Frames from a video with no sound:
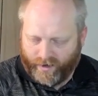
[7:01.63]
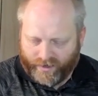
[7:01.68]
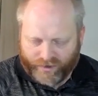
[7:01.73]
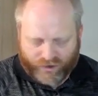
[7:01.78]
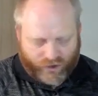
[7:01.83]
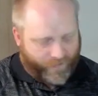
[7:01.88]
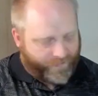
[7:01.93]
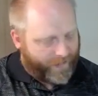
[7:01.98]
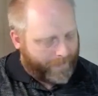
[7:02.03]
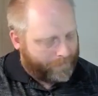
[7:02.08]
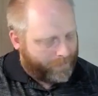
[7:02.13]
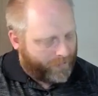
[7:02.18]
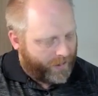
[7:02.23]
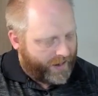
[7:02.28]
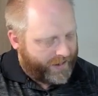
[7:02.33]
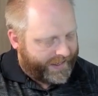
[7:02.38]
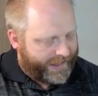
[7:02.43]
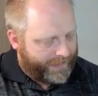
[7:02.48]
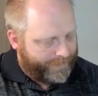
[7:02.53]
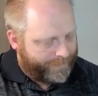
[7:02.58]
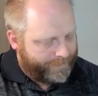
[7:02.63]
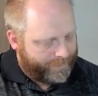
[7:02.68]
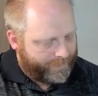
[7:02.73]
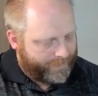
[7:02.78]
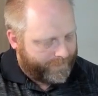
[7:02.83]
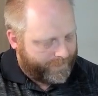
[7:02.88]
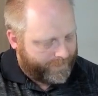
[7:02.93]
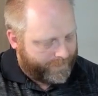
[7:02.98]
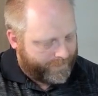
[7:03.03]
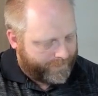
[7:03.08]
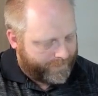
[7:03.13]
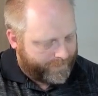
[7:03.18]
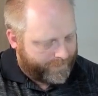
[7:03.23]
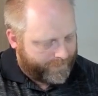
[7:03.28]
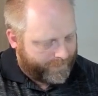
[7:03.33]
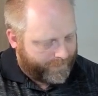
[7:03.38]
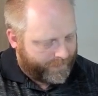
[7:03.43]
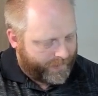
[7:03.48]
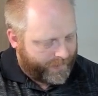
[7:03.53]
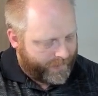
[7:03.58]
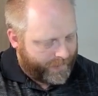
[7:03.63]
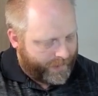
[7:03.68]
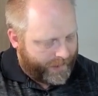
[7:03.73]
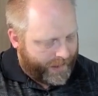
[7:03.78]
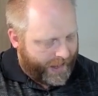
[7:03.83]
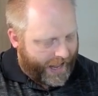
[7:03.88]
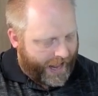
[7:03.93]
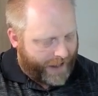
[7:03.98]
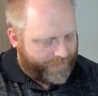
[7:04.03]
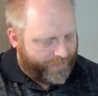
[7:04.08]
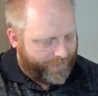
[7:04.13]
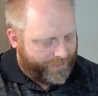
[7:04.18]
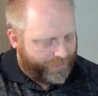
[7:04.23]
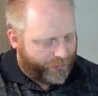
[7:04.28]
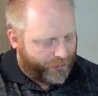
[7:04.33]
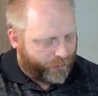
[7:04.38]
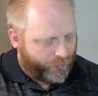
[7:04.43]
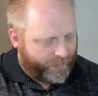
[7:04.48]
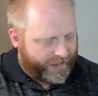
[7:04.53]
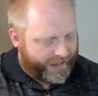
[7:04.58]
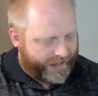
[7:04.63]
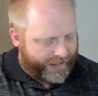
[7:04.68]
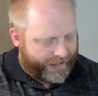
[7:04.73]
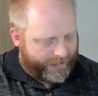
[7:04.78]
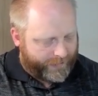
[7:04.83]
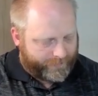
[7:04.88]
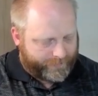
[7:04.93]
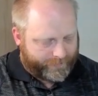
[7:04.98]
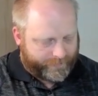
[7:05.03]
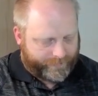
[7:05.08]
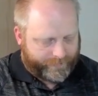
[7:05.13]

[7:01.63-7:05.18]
So if I plug in f of 3,